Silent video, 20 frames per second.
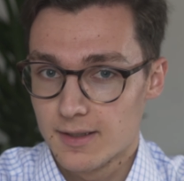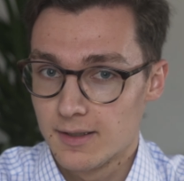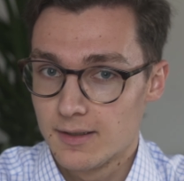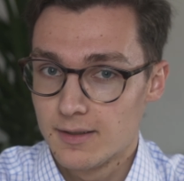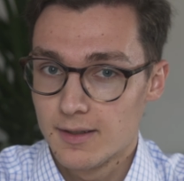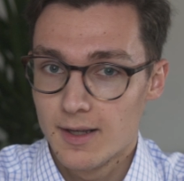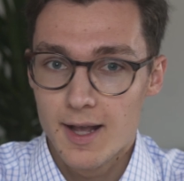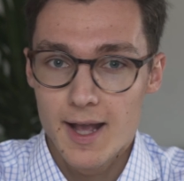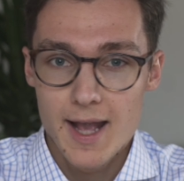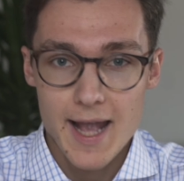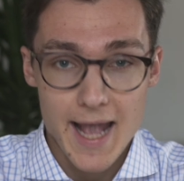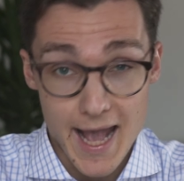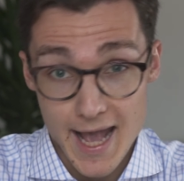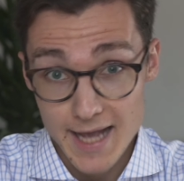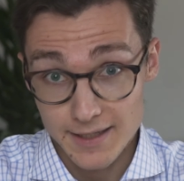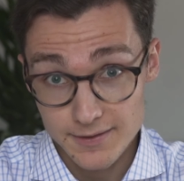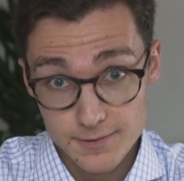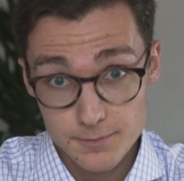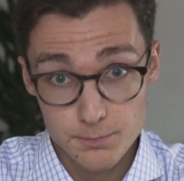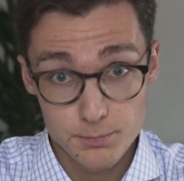It
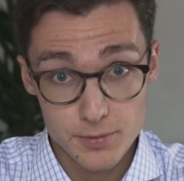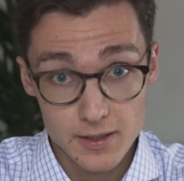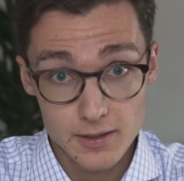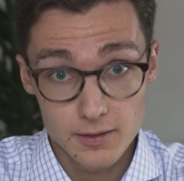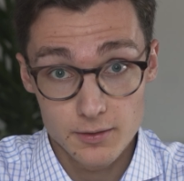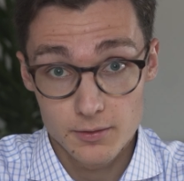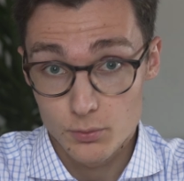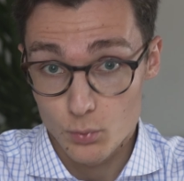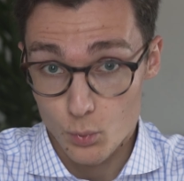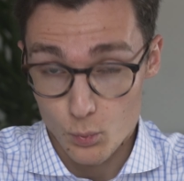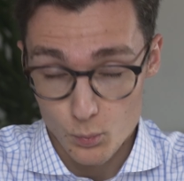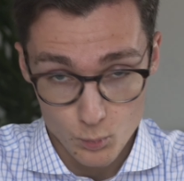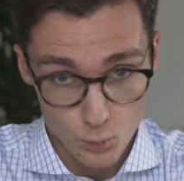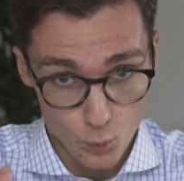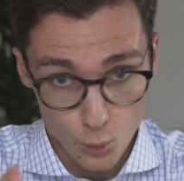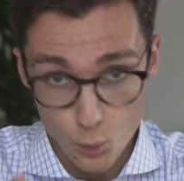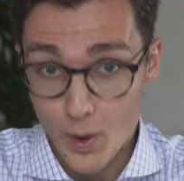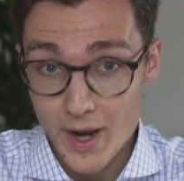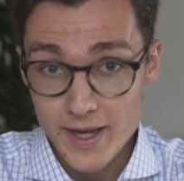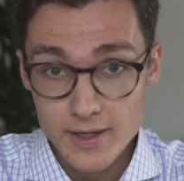has been
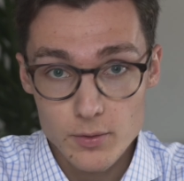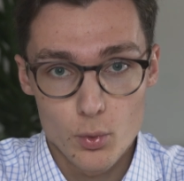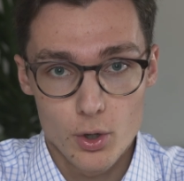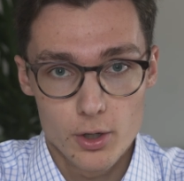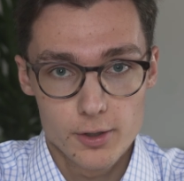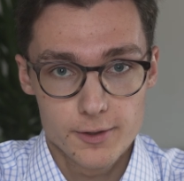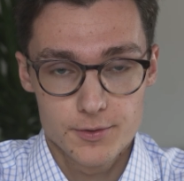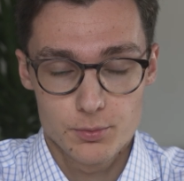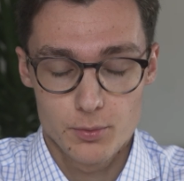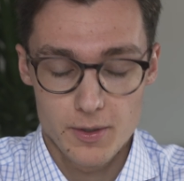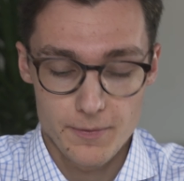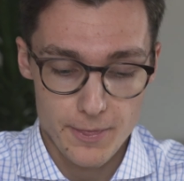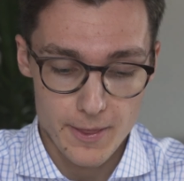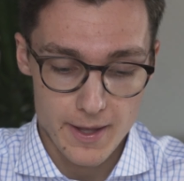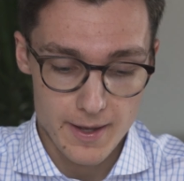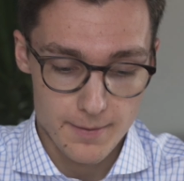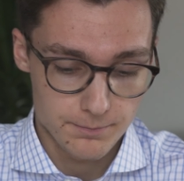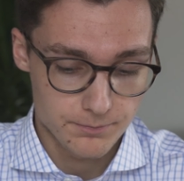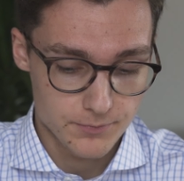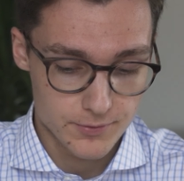way worse with
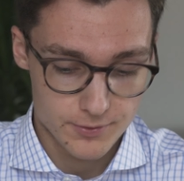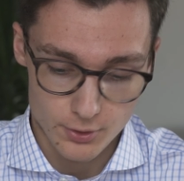them,